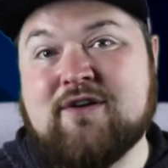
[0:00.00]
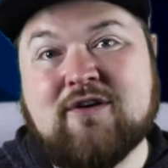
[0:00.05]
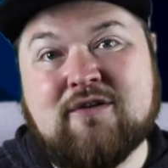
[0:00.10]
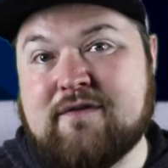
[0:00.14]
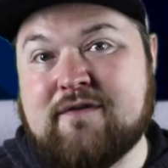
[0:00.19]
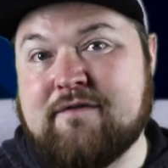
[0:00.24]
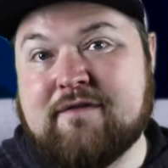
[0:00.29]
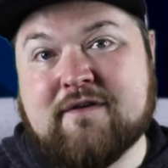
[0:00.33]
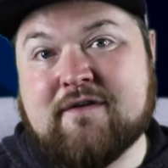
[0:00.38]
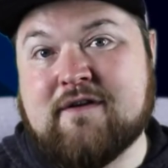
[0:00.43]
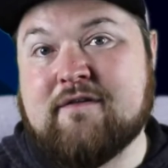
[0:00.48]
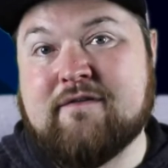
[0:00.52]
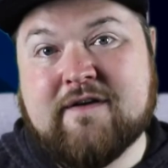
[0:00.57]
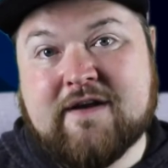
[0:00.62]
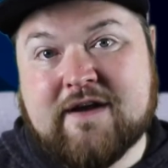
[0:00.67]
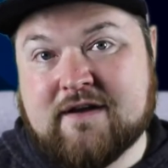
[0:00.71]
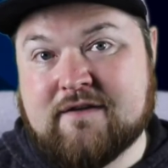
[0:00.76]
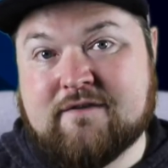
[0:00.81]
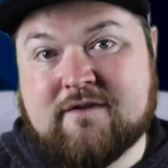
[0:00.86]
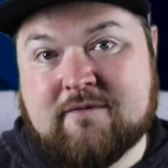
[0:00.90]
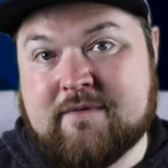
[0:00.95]
of an
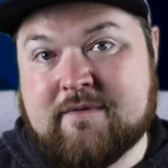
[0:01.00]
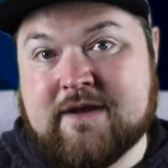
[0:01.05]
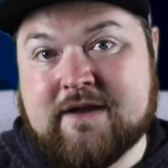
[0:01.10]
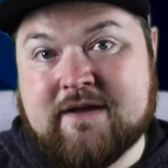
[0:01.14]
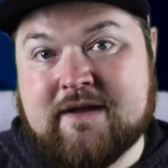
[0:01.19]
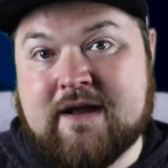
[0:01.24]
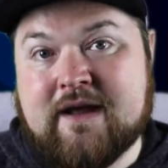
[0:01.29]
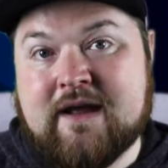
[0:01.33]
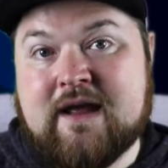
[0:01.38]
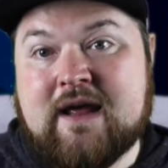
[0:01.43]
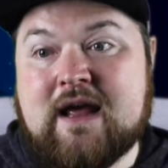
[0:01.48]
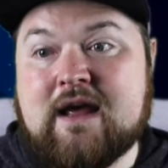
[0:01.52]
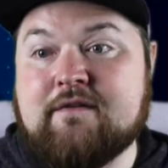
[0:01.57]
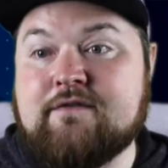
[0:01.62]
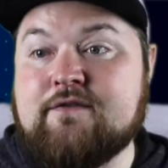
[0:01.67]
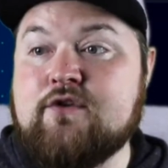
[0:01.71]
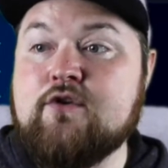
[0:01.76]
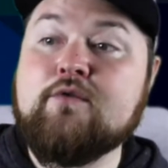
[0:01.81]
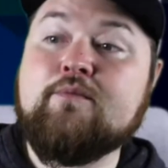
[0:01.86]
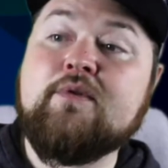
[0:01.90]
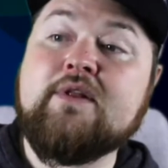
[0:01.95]
effect for me. If
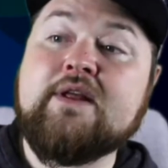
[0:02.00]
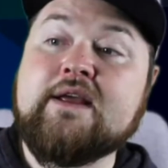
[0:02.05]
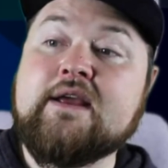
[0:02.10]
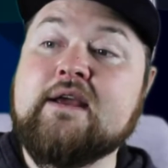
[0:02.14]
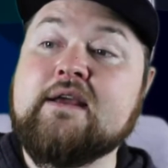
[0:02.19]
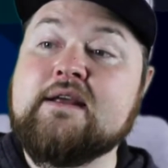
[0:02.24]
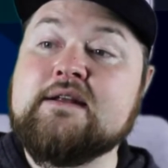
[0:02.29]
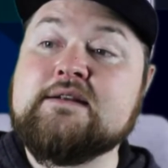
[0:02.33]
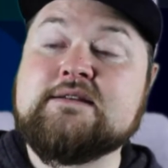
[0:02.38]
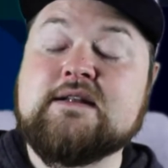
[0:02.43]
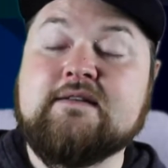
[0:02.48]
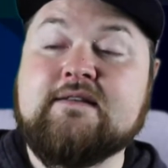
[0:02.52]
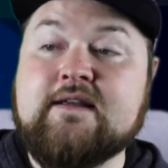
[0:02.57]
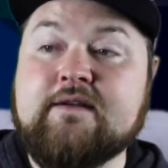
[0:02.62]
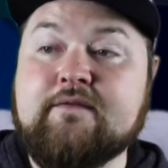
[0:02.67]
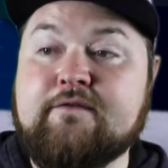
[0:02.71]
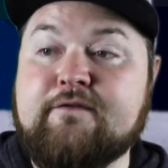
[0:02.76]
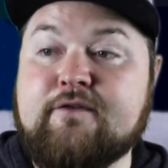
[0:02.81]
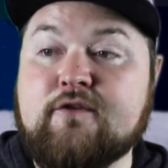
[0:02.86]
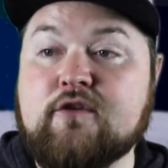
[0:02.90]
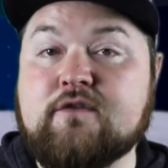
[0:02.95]
you're playing against a team
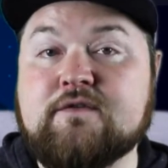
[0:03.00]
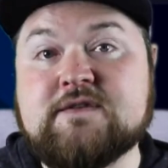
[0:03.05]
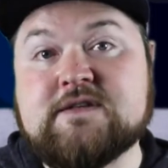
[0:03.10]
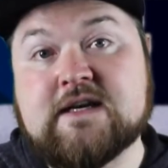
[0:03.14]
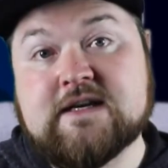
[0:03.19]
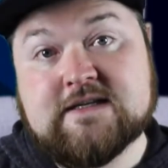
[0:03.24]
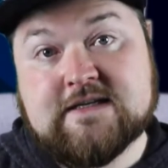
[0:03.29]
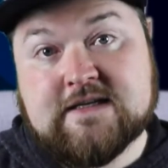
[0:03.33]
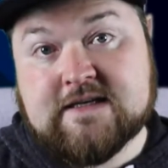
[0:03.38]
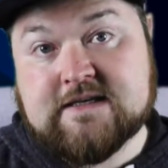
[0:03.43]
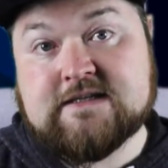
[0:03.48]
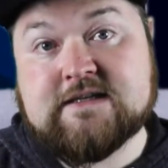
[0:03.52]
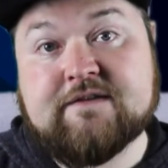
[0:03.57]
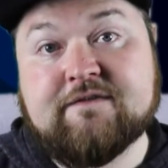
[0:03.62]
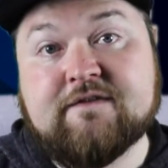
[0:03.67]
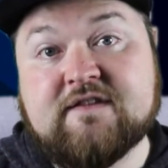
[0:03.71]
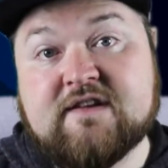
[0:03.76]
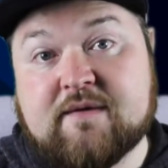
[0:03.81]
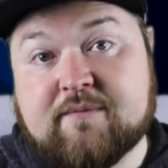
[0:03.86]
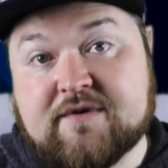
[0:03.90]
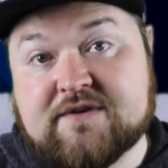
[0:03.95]
full of 60 and
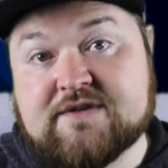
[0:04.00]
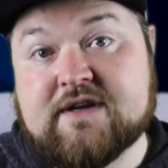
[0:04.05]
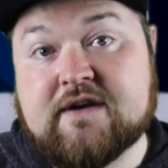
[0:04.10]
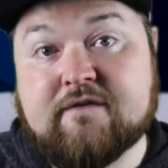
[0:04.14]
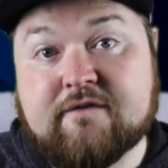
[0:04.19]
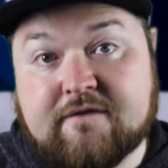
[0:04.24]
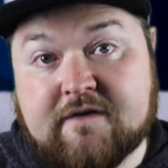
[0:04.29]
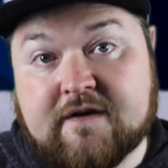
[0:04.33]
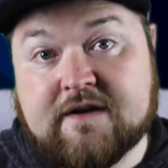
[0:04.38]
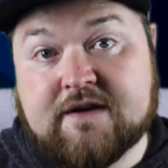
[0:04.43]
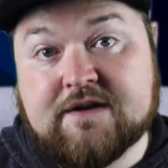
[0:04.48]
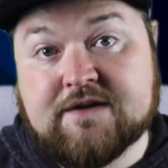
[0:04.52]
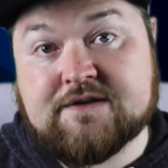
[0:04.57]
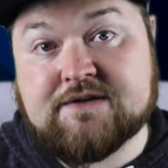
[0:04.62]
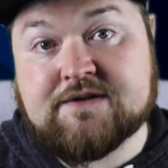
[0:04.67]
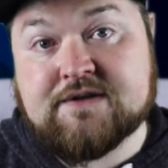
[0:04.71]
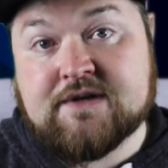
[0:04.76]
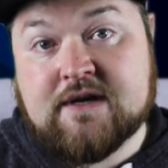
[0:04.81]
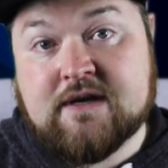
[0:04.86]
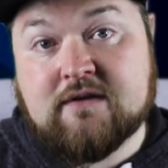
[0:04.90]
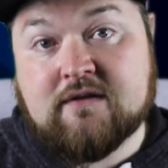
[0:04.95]
70% fitness
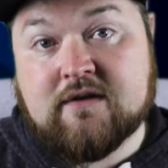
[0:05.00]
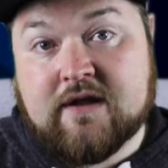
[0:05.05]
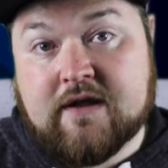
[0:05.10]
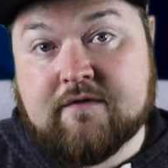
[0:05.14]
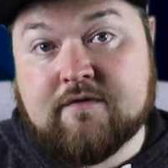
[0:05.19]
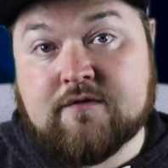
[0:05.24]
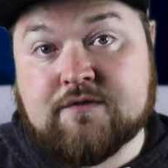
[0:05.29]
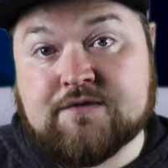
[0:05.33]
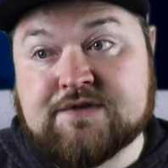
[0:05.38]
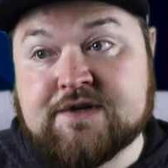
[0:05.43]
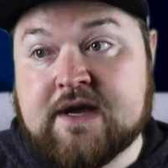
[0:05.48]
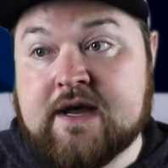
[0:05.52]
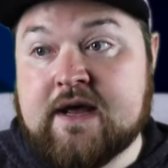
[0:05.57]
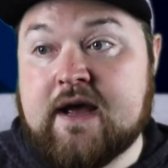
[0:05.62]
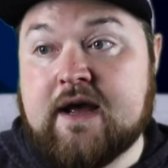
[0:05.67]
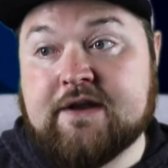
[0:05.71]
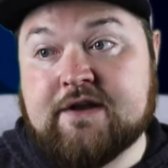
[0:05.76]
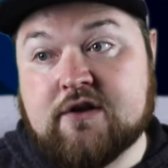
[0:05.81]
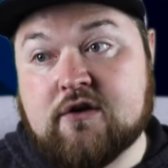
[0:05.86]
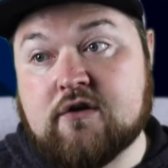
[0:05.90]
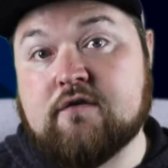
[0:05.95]
levels and
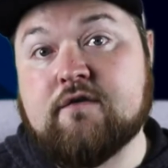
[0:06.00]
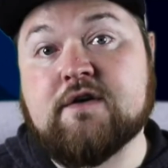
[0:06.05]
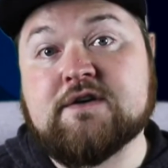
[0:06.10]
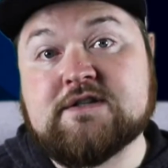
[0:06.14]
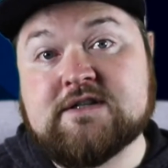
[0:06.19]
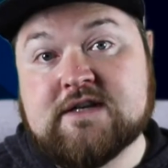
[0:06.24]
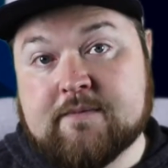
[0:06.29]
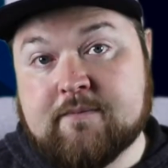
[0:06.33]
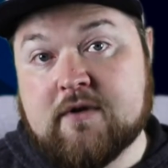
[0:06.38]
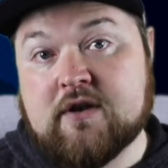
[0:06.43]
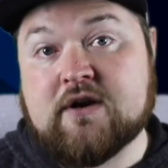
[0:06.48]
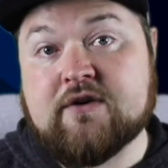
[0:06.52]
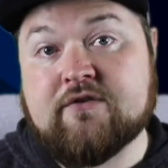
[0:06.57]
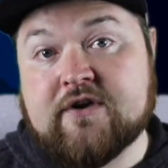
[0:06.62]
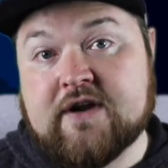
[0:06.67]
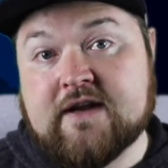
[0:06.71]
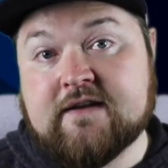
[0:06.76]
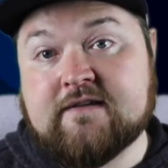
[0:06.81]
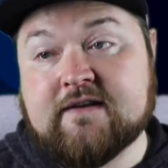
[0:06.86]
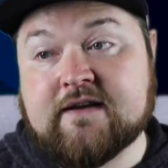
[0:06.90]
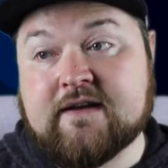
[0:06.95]
you're of a similar
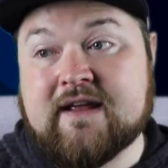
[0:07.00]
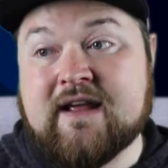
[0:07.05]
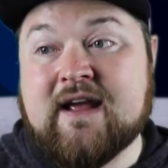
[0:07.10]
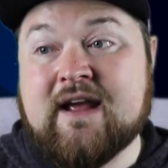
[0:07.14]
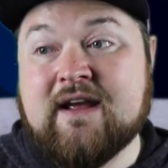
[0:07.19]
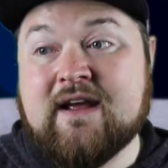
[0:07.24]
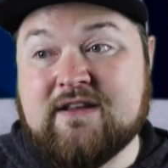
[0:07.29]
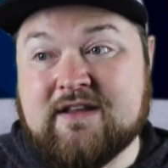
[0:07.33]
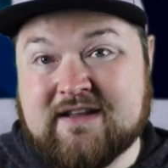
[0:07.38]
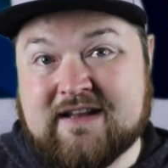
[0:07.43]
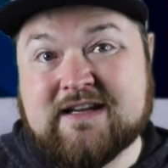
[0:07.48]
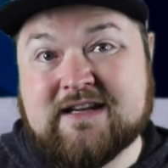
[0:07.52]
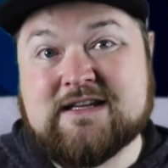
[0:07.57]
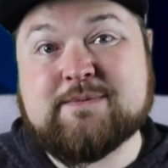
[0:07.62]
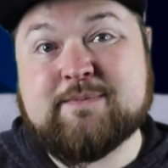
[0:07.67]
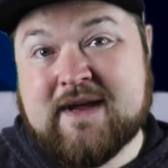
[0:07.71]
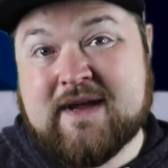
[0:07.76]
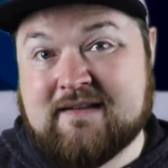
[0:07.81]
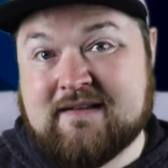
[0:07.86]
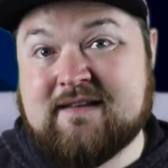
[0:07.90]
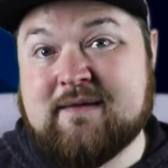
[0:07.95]
rating, you'd
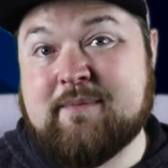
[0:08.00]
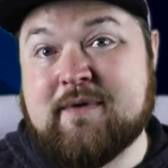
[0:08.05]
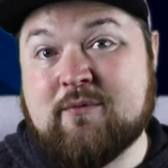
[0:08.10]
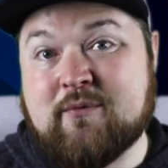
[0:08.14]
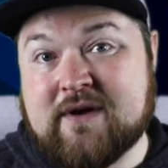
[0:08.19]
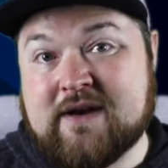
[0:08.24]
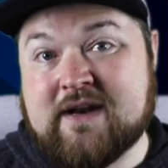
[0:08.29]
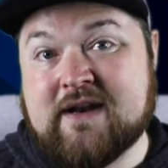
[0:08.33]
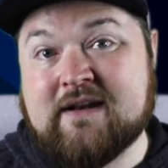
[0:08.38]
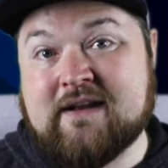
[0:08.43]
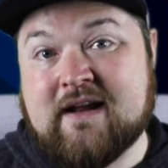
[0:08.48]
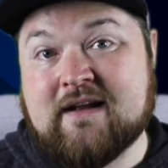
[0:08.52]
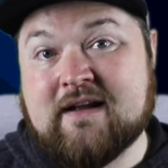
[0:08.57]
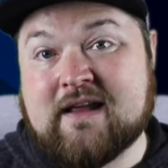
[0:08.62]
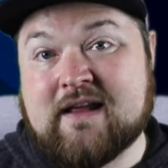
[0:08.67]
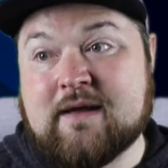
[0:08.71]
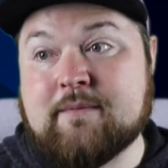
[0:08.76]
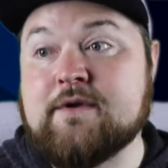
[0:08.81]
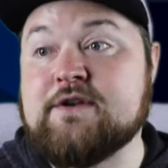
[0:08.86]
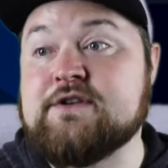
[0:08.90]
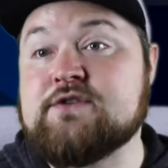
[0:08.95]
expect to be winning that
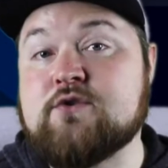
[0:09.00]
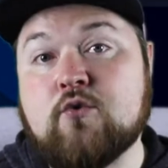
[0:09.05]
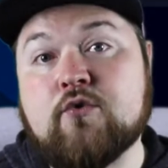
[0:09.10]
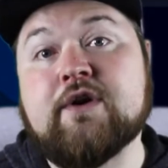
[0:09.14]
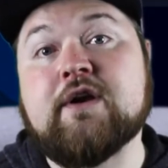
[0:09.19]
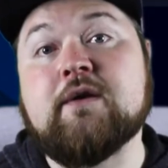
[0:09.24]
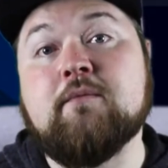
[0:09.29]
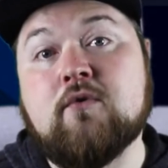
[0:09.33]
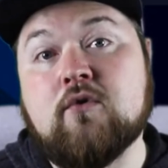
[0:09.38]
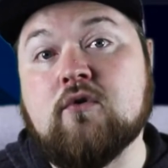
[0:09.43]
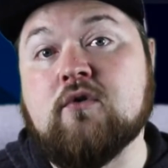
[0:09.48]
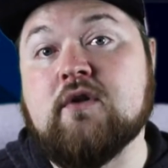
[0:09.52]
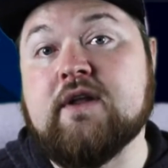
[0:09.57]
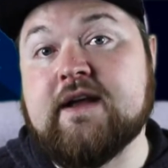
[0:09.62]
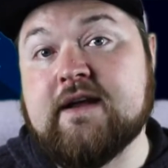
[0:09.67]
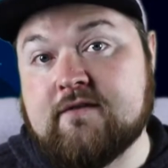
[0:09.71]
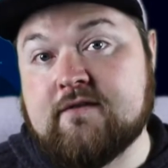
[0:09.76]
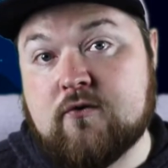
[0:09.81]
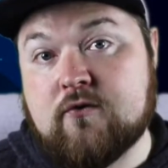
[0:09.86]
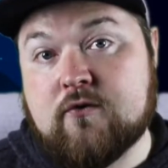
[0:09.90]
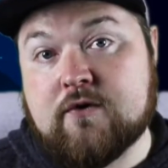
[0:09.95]
game and scoring more
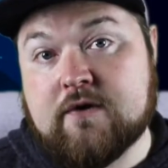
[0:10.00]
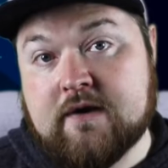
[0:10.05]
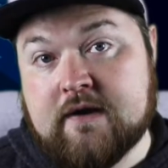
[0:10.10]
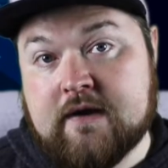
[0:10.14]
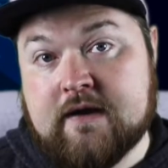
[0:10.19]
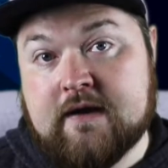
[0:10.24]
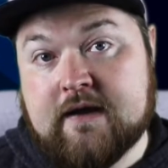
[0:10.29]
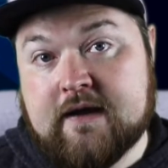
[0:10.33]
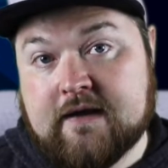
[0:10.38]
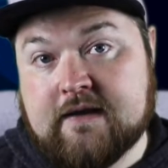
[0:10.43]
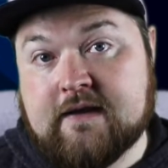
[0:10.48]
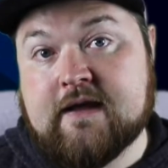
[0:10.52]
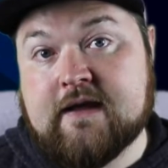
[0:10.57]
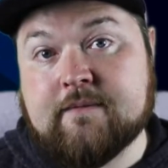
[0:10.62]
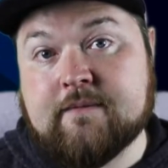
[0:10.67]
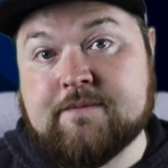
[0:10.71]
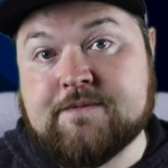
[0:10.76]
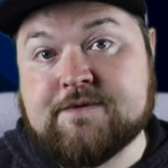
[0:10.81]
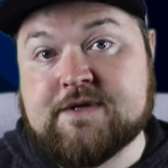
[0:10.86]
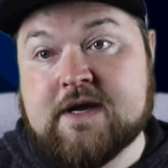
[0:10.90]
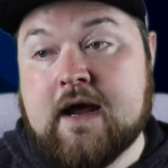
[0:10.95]
late on in
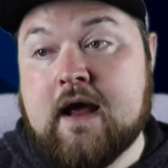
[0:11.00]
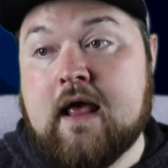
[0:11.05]
games.